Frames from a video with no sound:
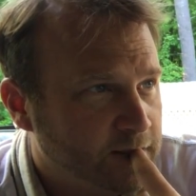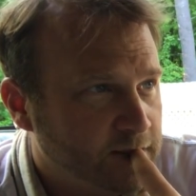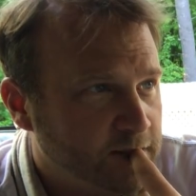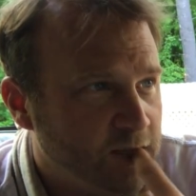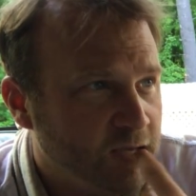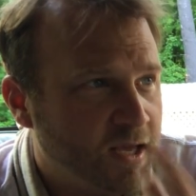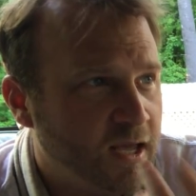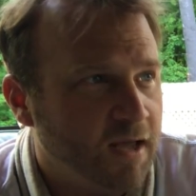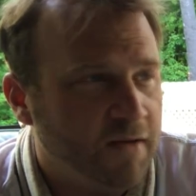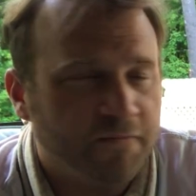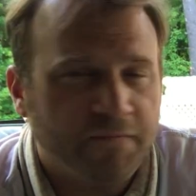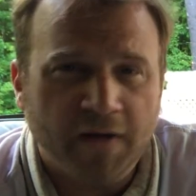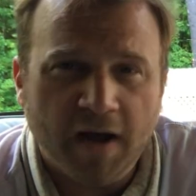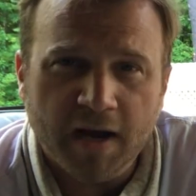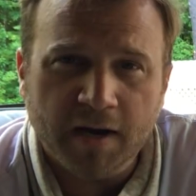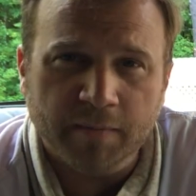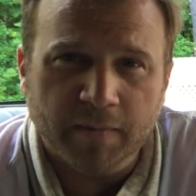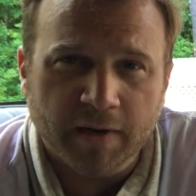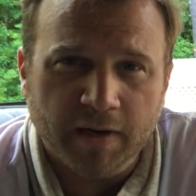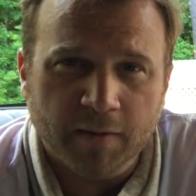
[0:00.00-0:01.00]
You can't
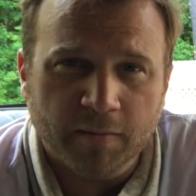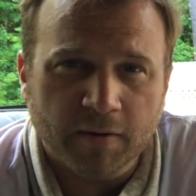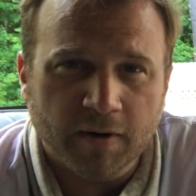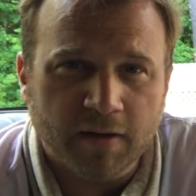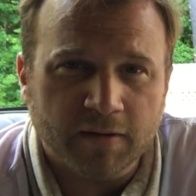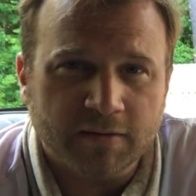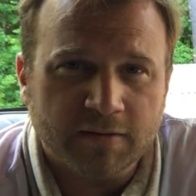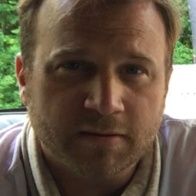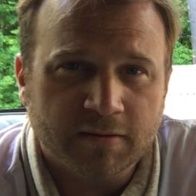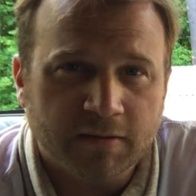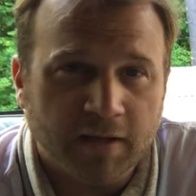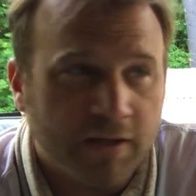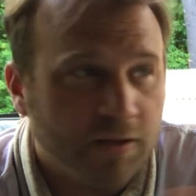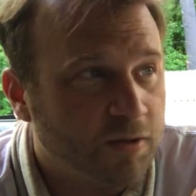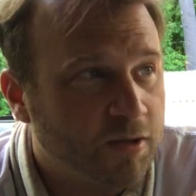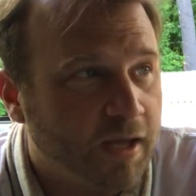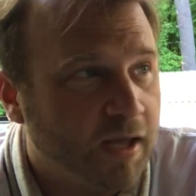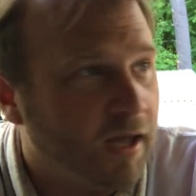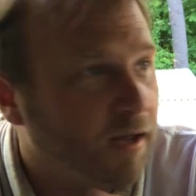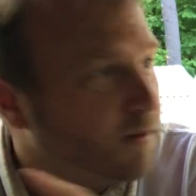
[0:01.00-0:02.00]
find them anywhere else. Like, you
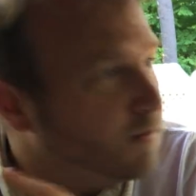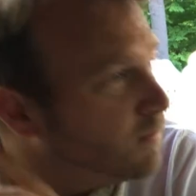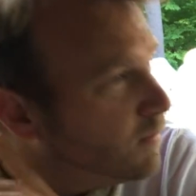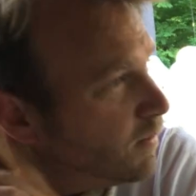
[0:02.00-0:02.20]
can't,